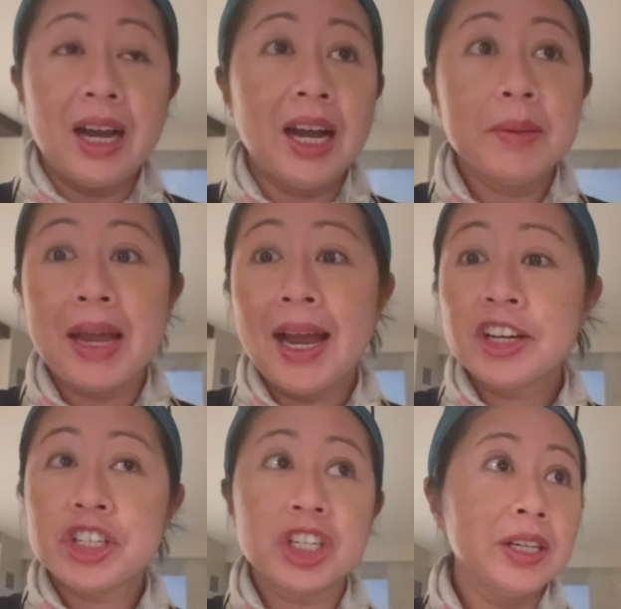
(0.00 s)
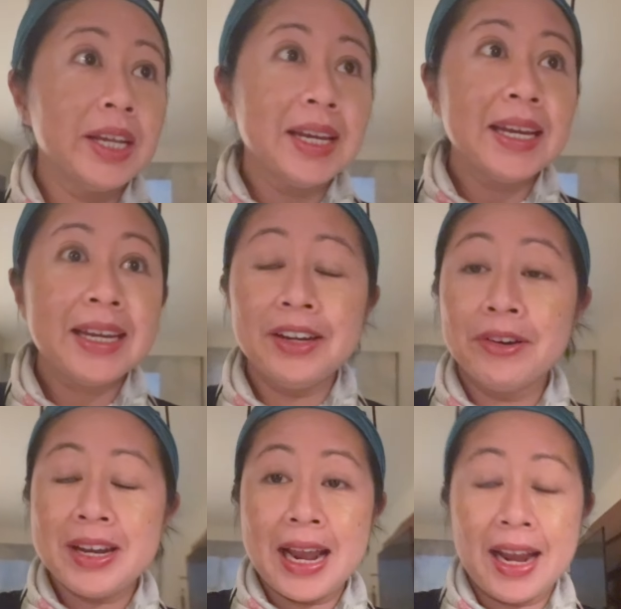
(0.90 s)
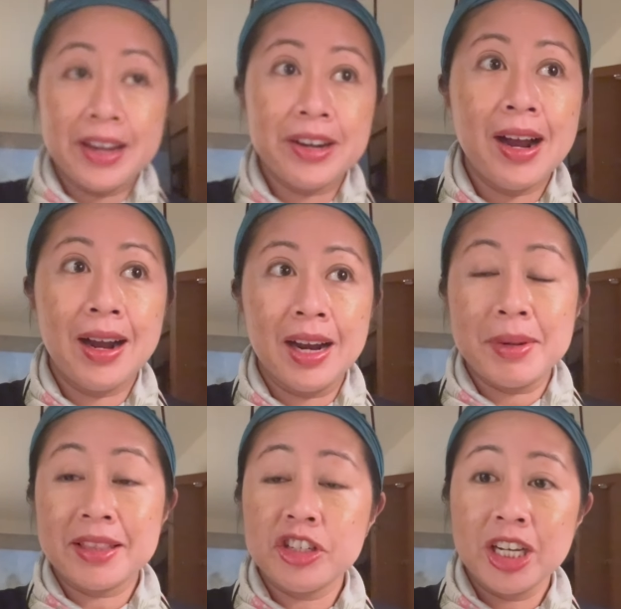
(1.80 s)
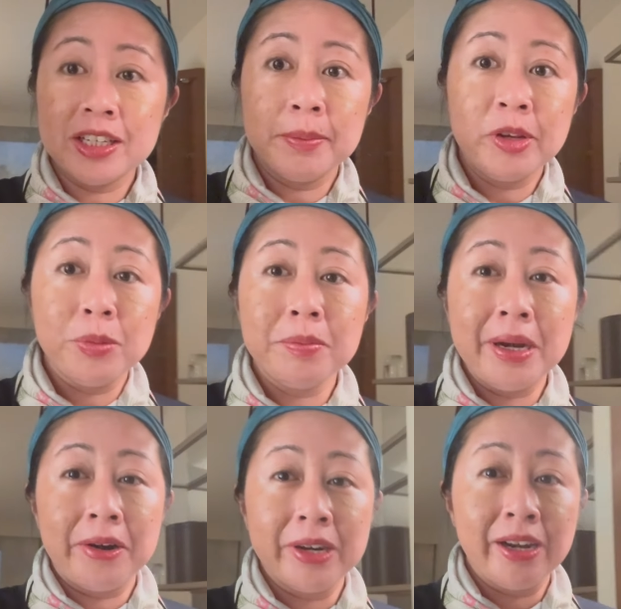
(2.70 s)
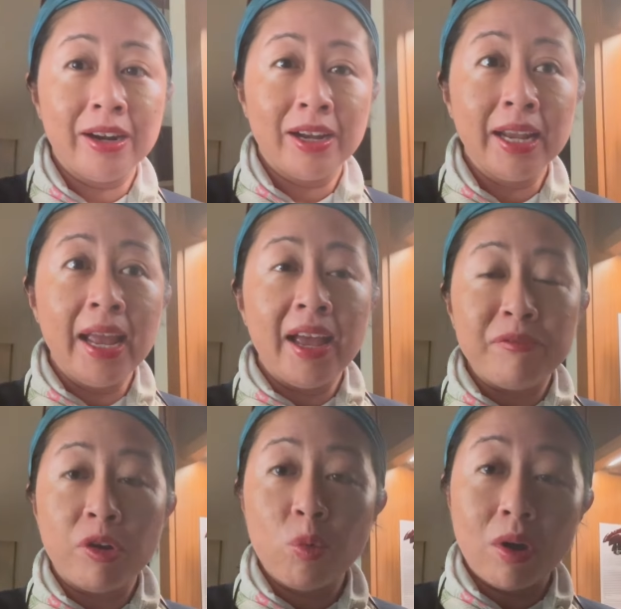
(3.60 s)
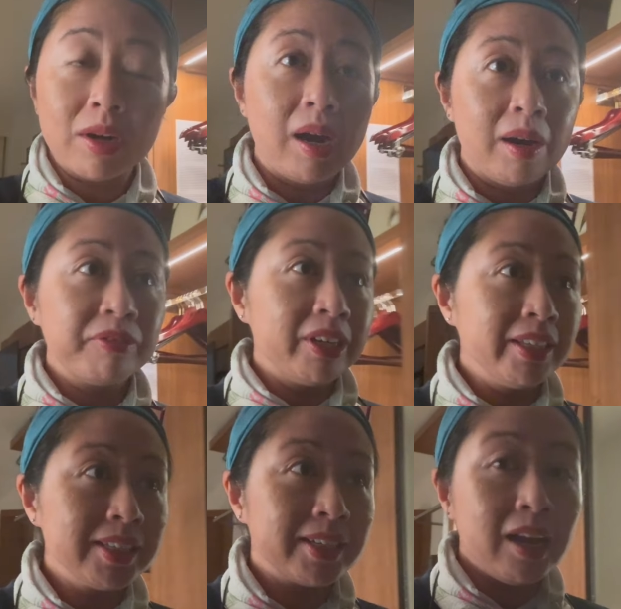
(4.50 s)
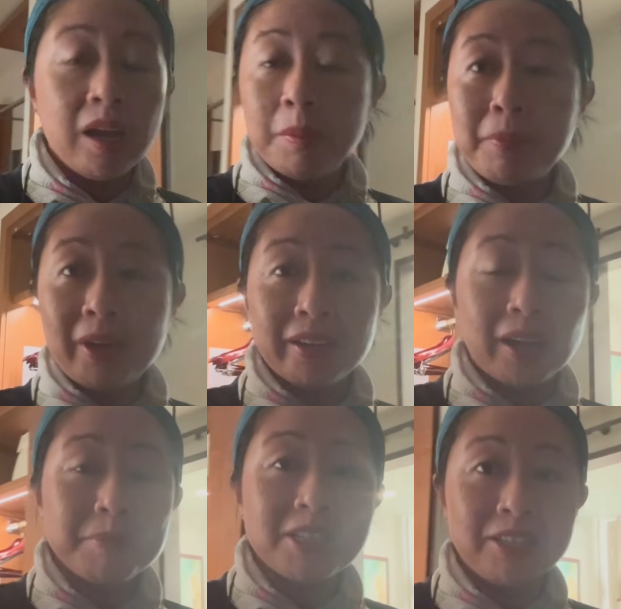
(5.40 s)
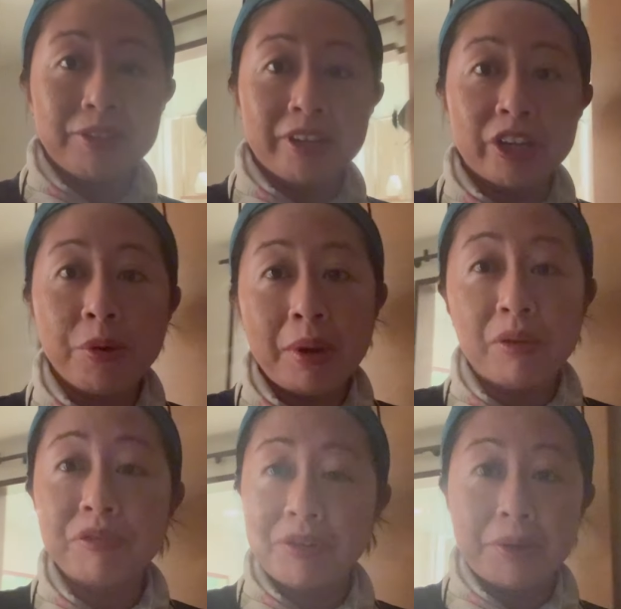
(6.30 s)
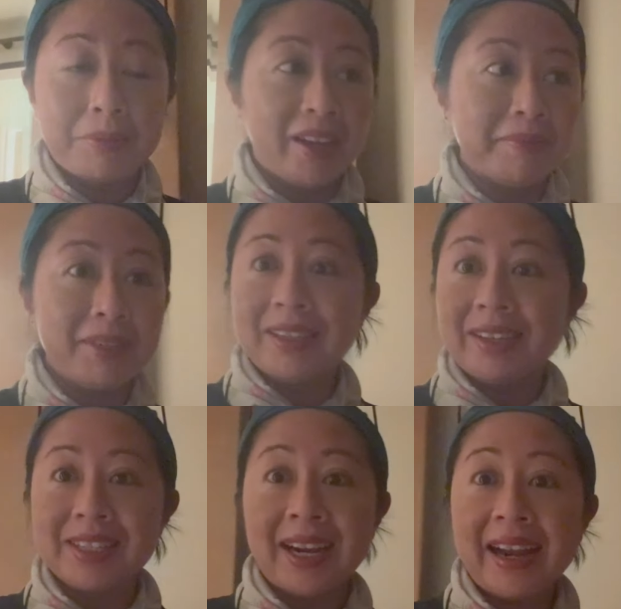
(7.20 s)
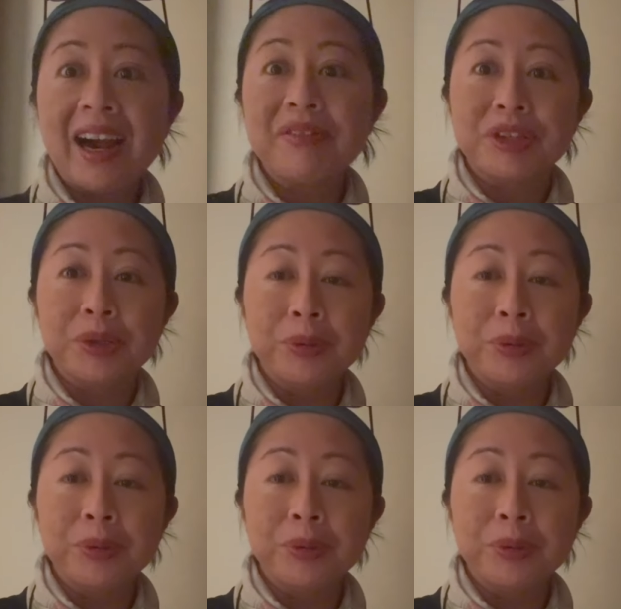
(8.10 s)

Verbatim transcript: I'm actually here in Anaheim at the JW Marriott for a work conference but I'm still gonna go out for a run because I have to.